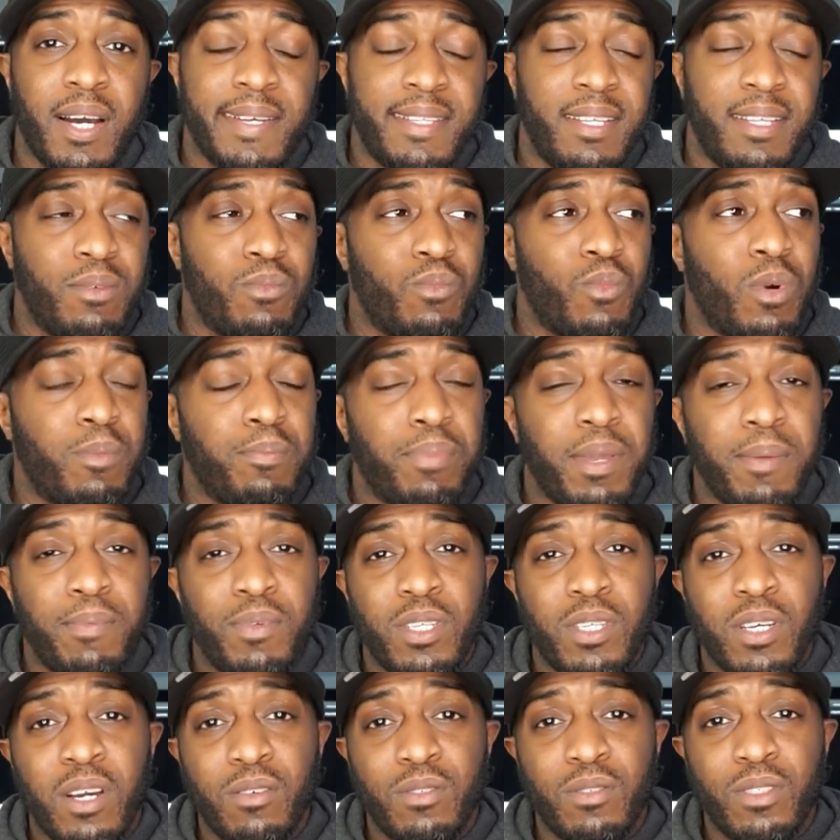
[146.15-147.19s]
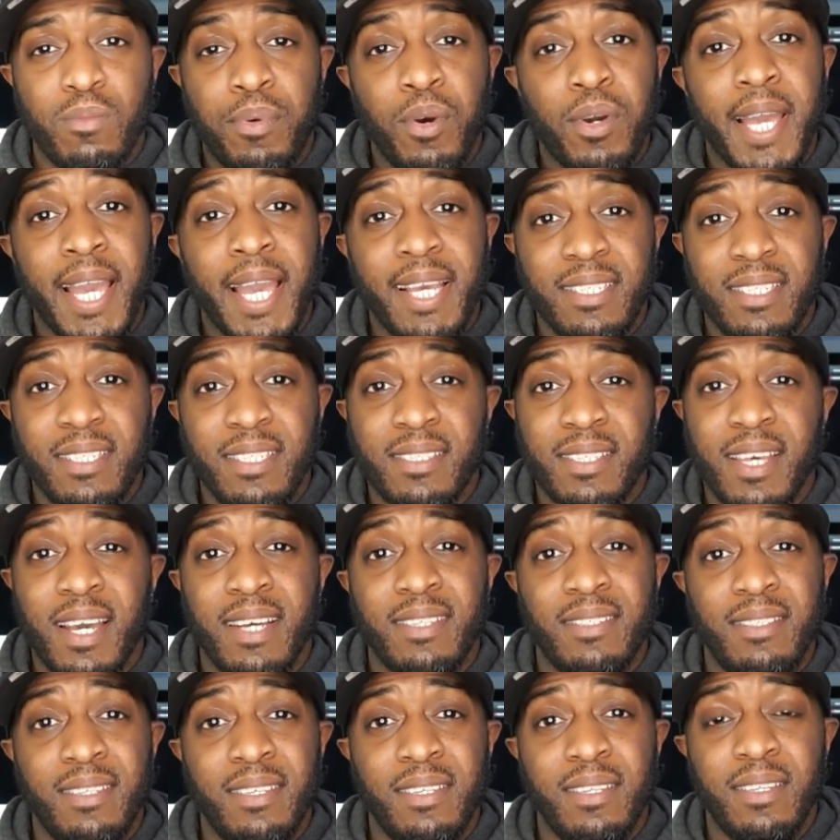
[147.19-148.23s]
I didn't want people to go and put KC
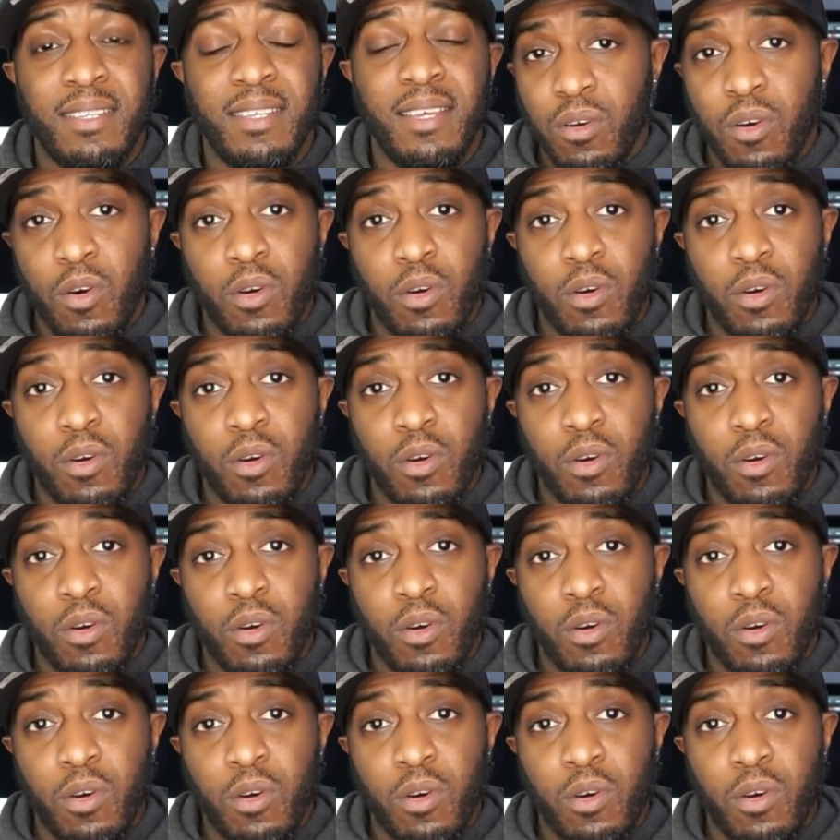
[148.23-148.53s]
Sounds in